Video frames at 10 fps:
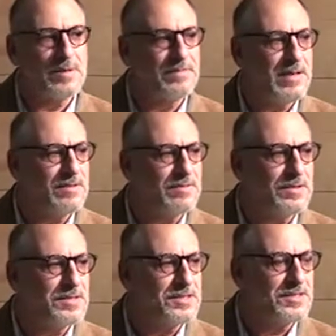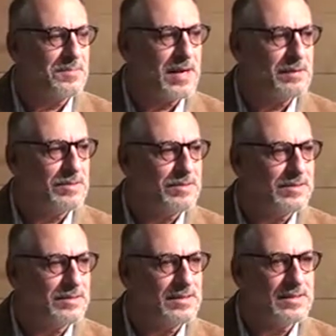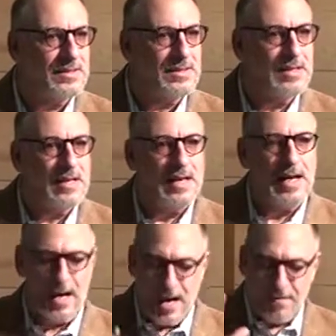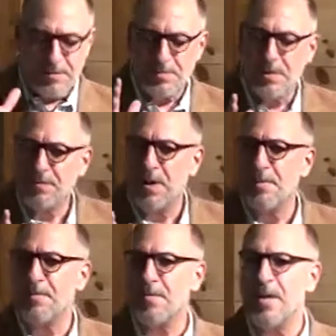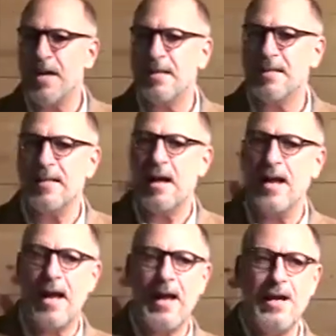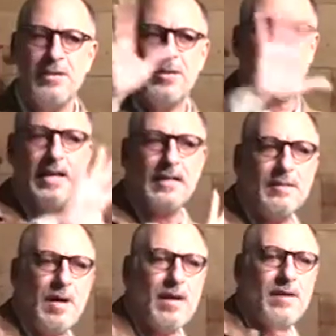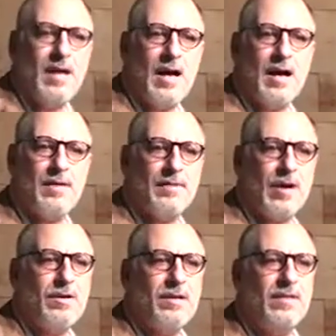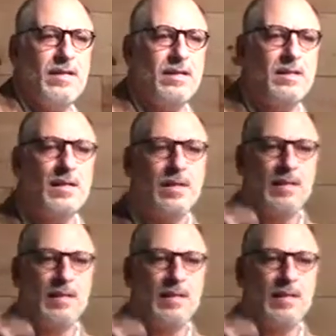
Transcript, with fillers: favorite verse in the Bible. After, right before that, he said he had an angel. They kicked him out of, out of Garden of Eden.